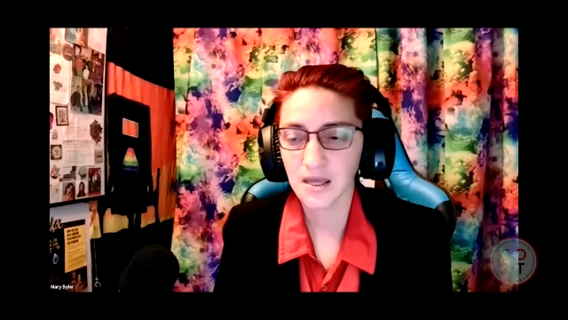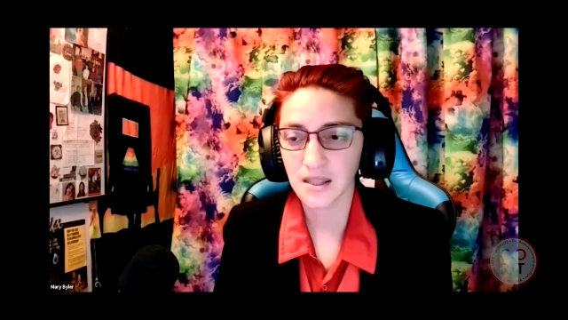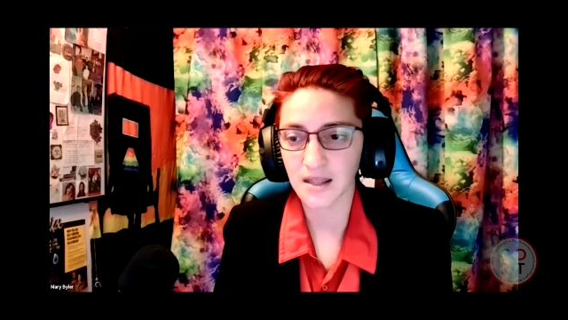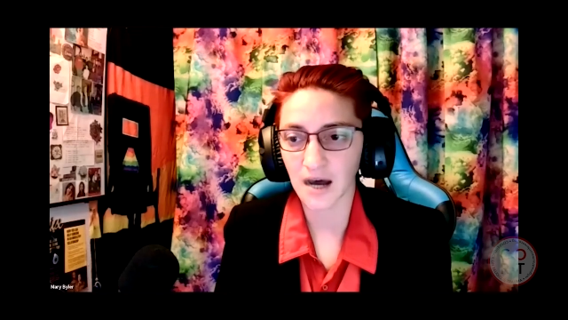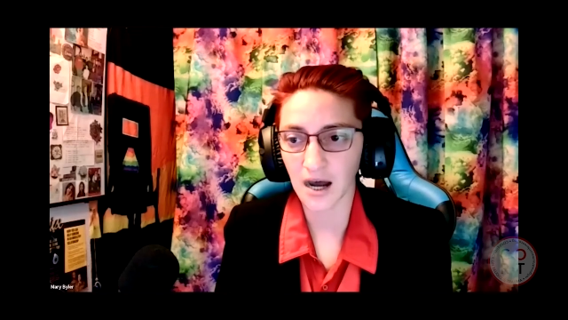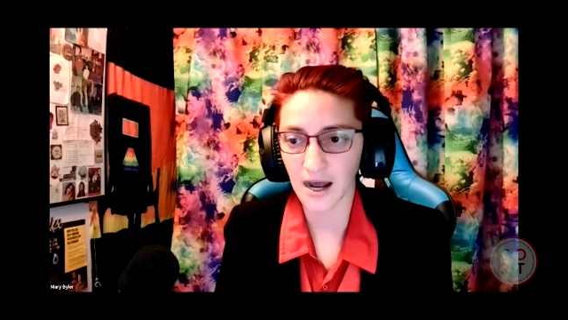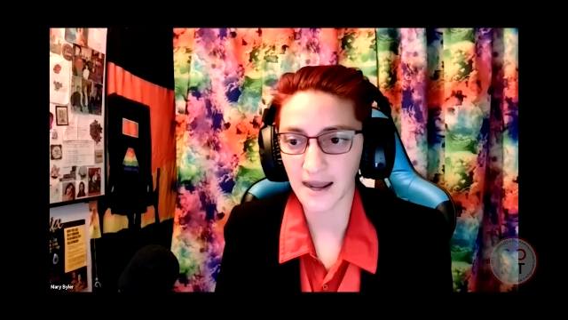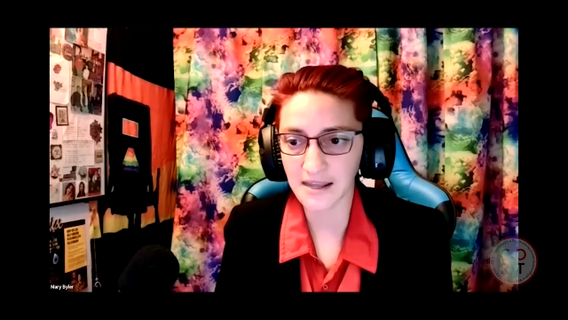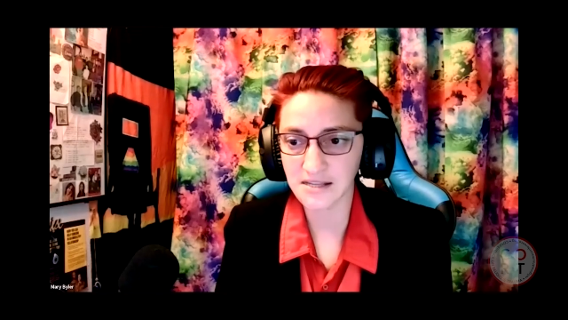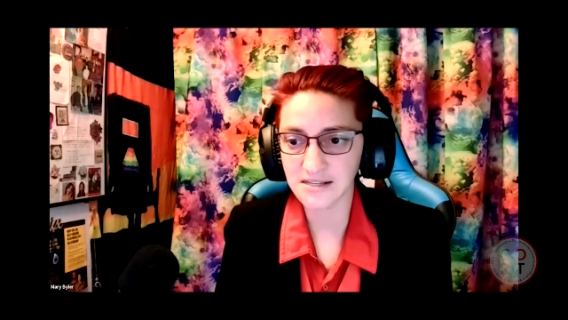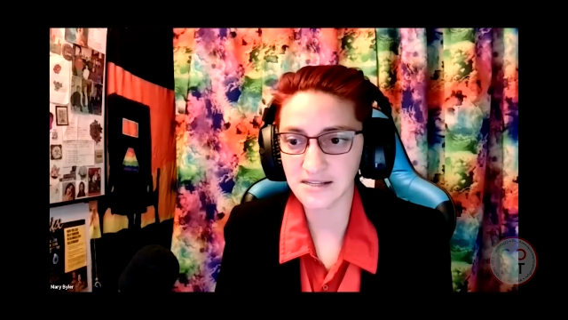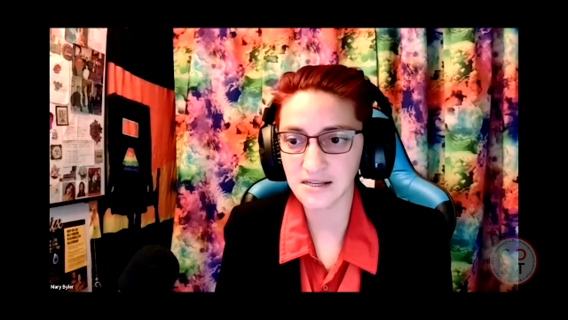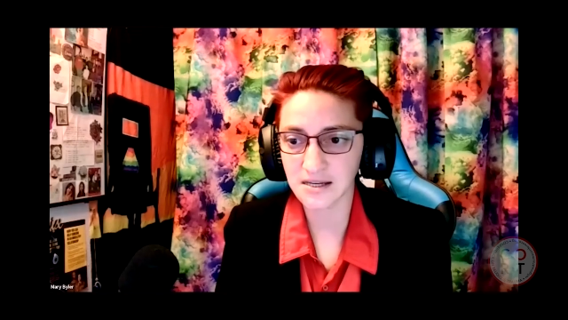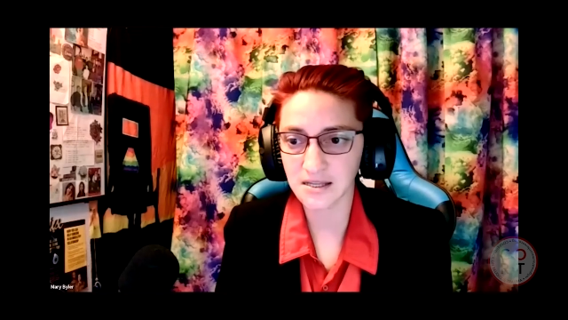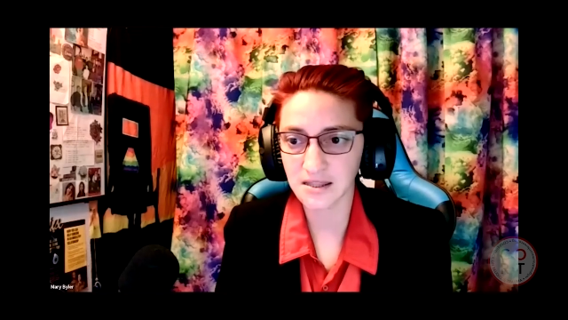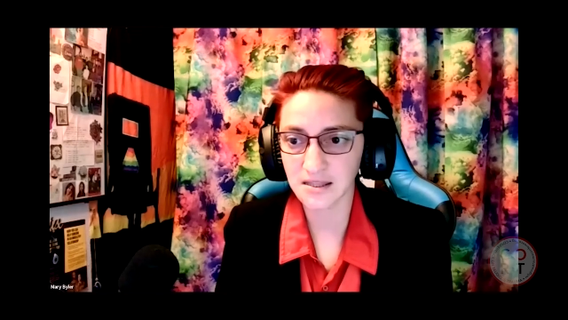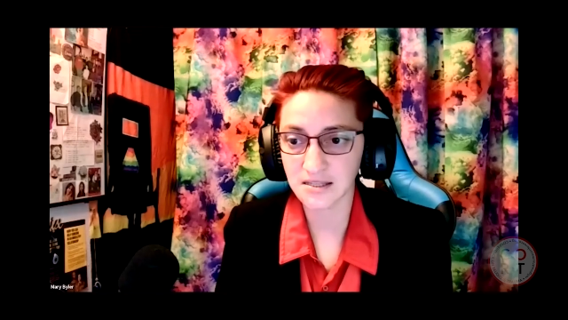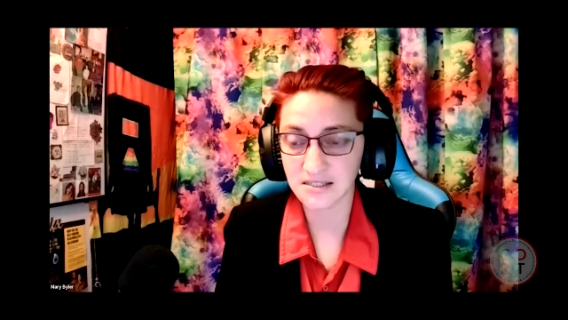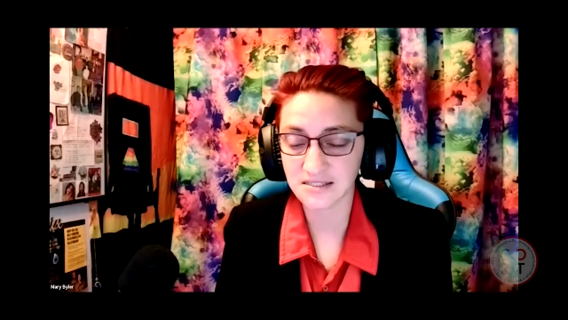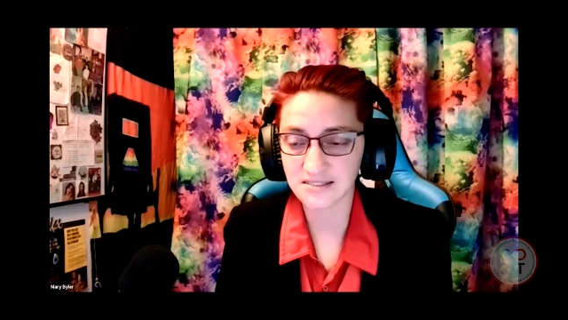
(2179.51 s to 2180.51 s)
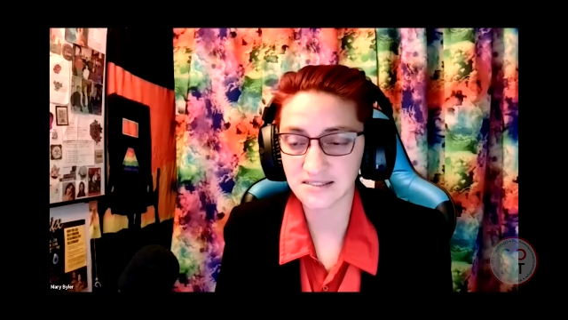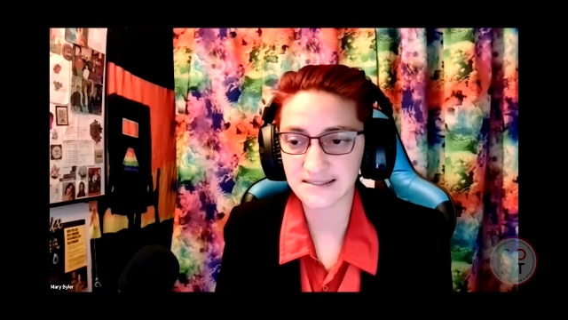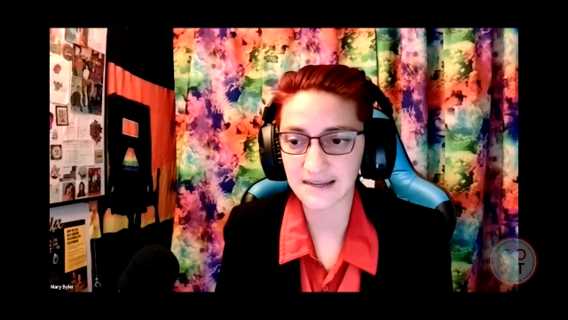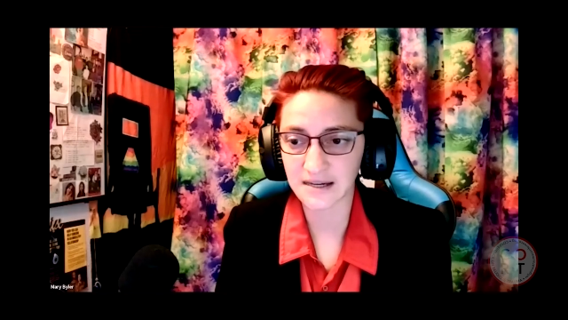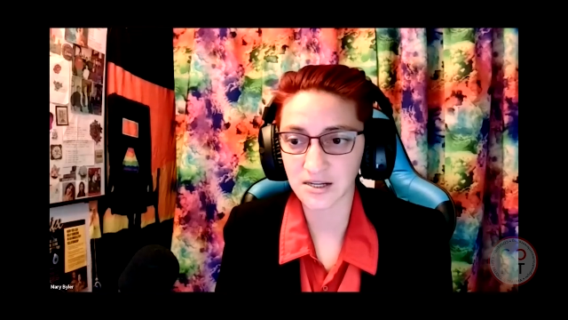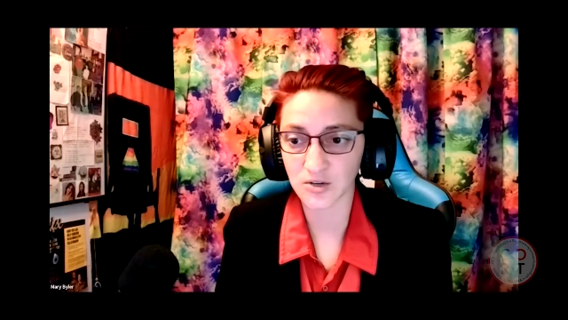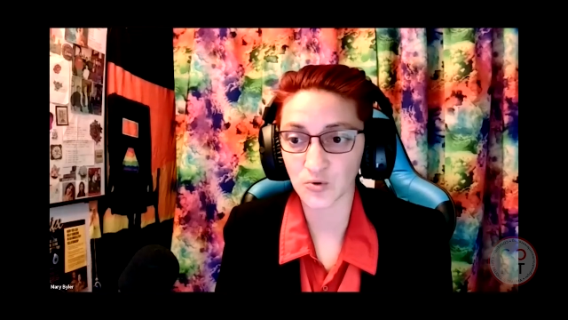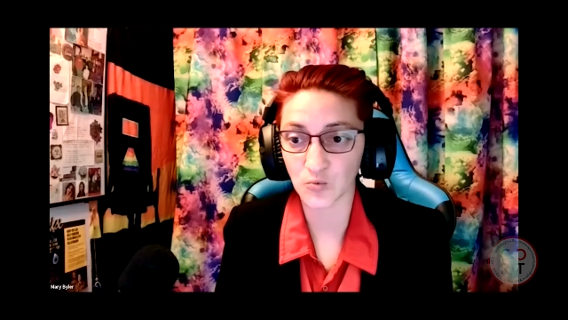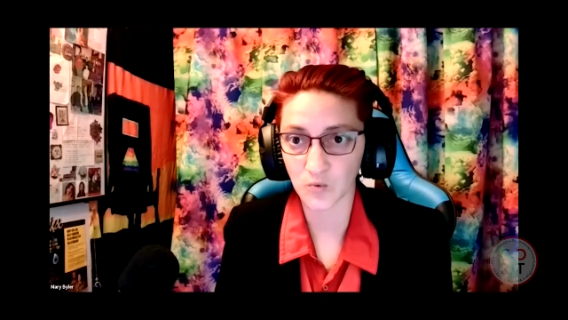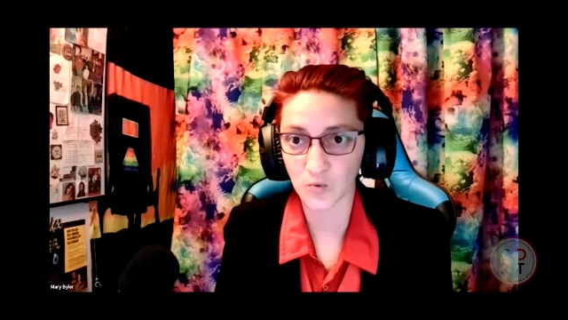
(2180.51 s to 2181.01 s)
The idea is
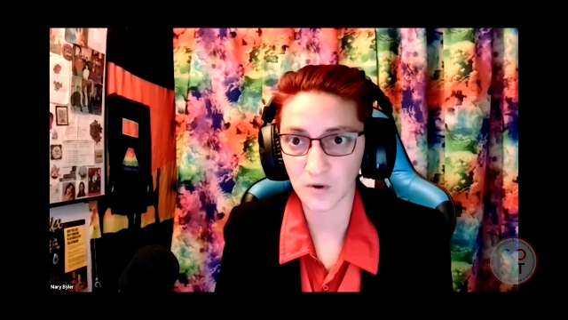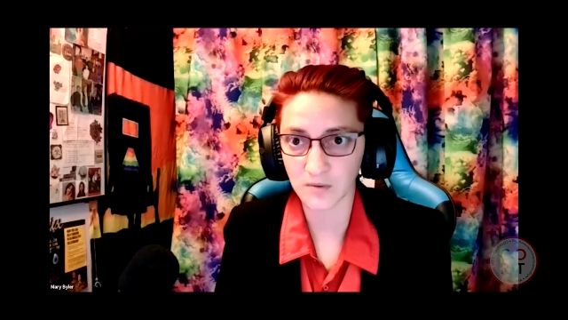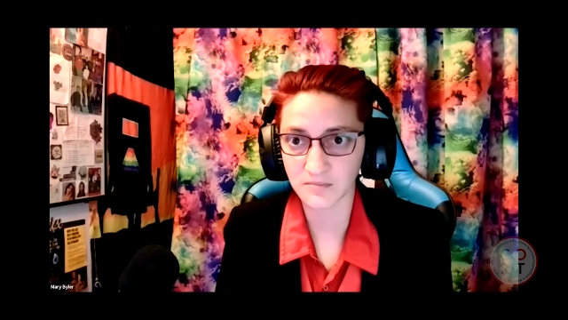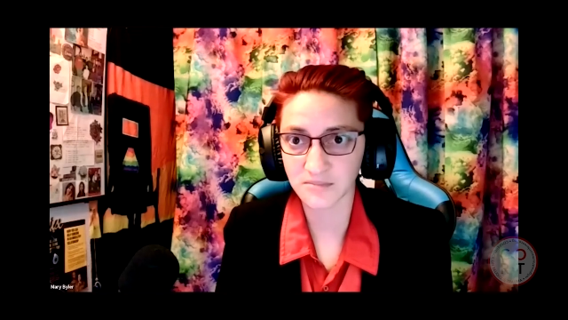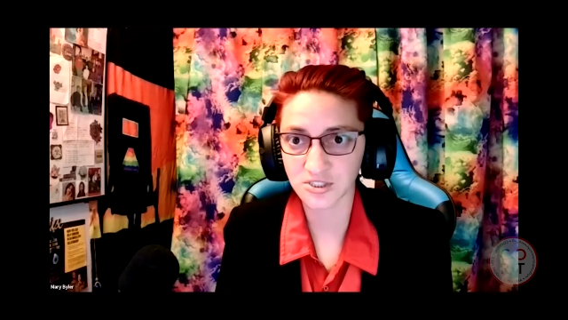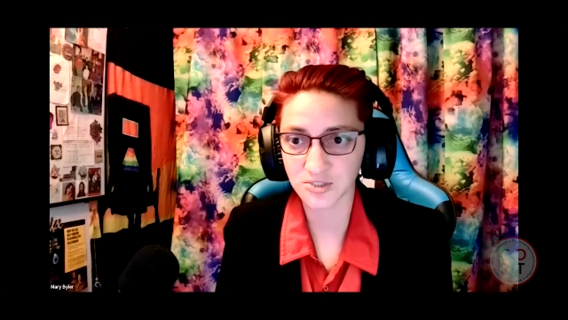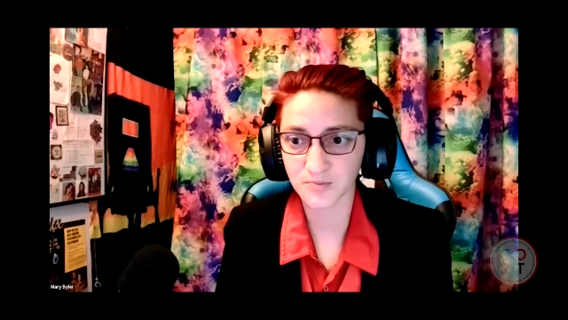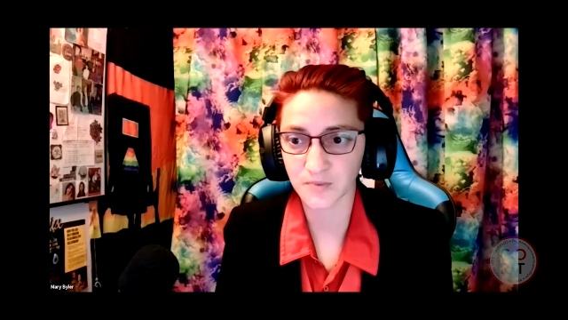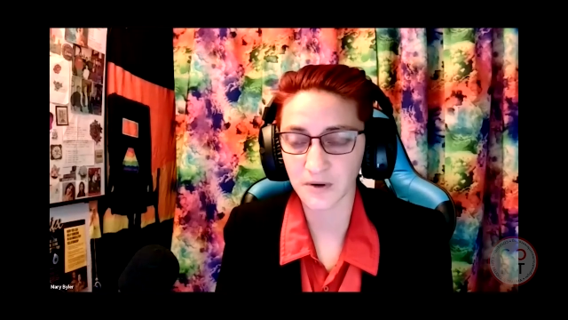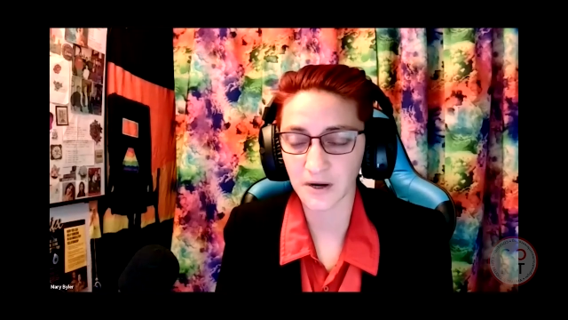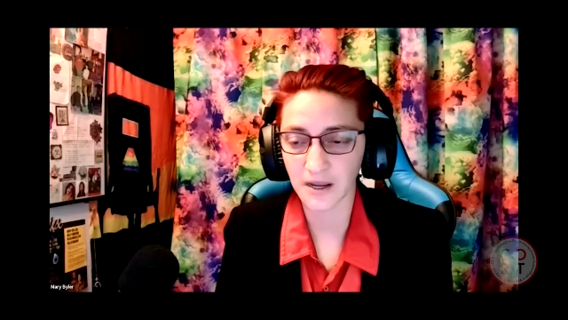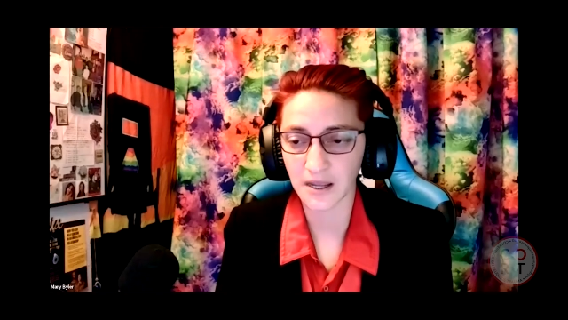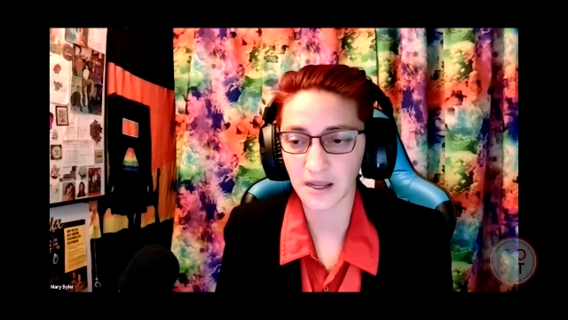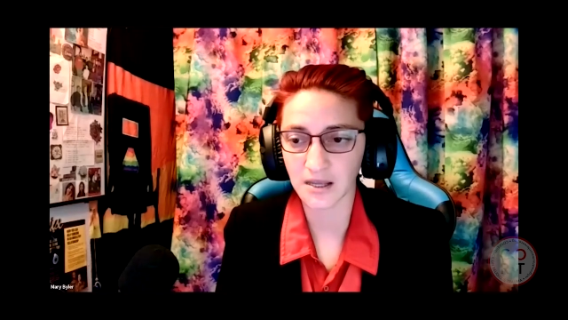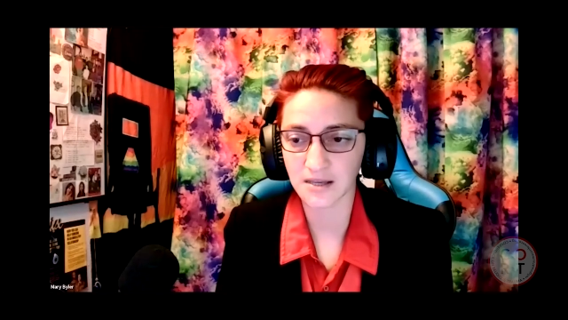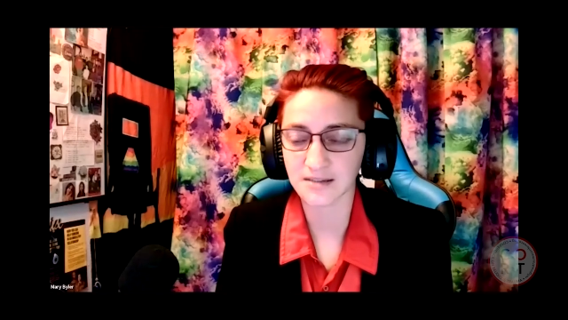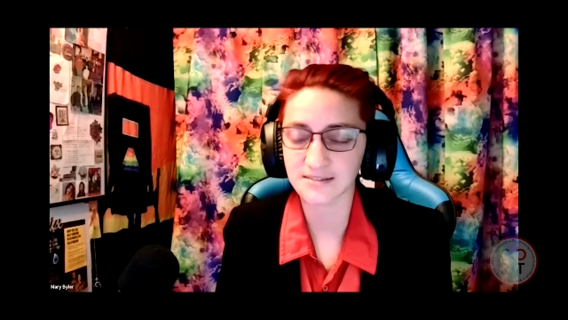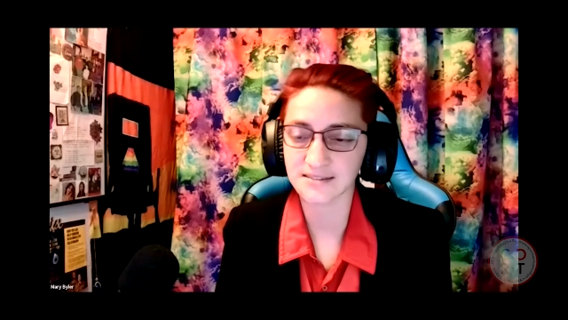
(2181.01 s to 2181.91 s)
that Rumspringa